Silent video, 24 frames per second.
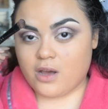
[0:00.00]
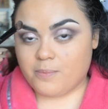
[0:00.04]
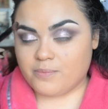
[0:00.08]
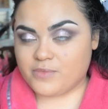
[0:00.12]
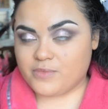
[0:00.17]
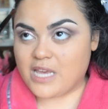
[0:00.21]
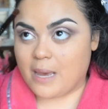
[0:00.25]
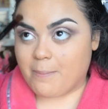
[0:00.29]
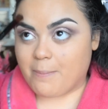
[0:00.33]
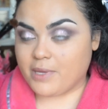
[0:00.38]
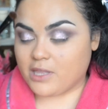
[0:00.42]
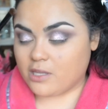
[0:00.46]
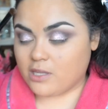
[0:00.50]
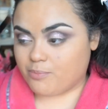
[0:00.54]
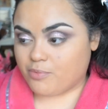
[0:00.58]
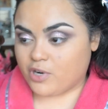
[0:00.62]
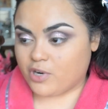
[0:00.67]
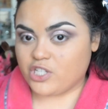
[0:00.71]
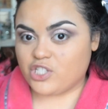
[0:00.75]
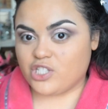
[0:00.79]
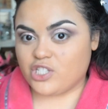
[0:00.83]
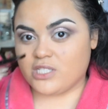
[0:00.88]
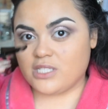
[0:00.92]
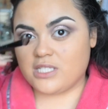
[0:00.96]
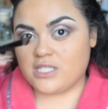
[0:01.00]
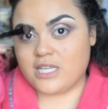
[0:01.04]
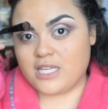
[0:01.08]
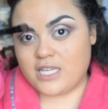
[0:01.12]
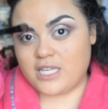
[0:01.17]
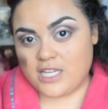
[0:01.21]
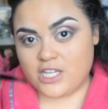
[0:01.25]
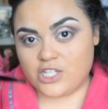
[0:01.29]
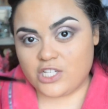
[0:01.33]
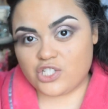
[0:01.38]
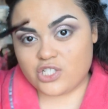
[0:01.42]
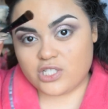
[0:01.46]
tapping the brush into
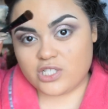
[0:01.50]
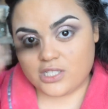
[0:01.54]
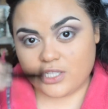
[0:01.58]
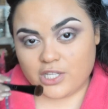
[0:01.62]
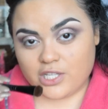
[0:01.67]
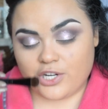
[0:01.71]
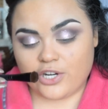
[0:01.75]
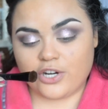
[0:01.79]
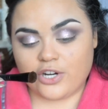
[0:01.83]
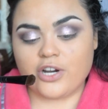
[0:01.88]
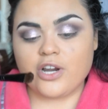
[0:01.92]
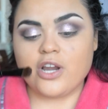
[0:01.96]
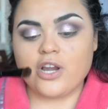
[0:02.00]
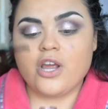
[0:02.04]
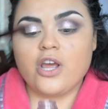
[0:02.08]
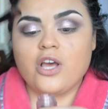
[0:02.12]
each glitter.